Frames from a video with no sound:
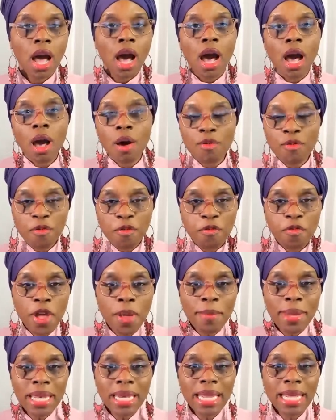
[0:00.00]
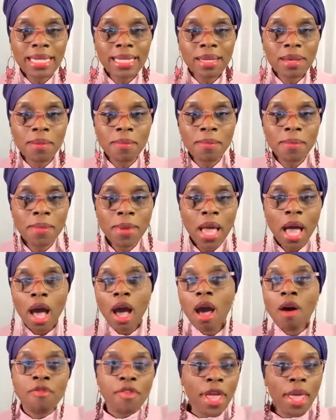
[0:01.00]
of feminism,
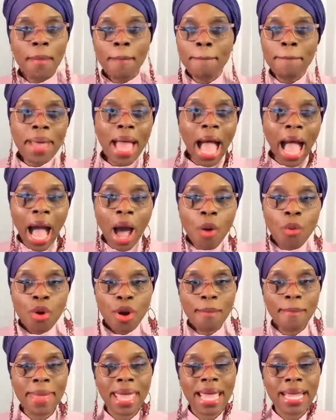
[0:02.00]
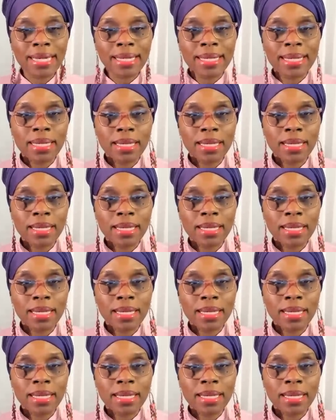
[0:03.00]
of empowerment,